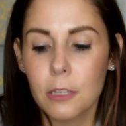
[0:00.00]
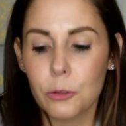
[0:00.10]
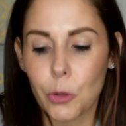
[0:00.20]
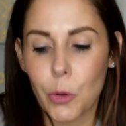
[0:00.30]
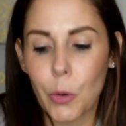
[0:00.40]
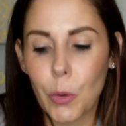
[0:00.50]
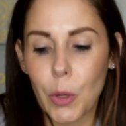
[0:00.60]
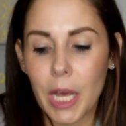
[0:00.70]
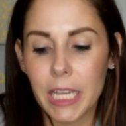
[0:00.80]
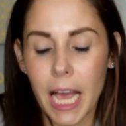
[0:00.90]

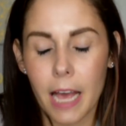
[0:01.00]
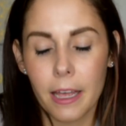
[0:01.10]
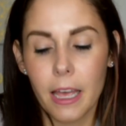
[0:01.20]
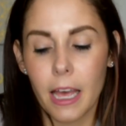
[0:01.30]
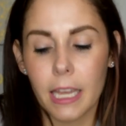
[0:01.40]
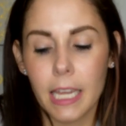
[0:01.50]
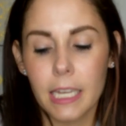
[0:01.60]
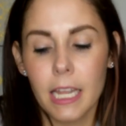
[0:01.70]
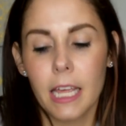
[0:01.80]
So yeah, again,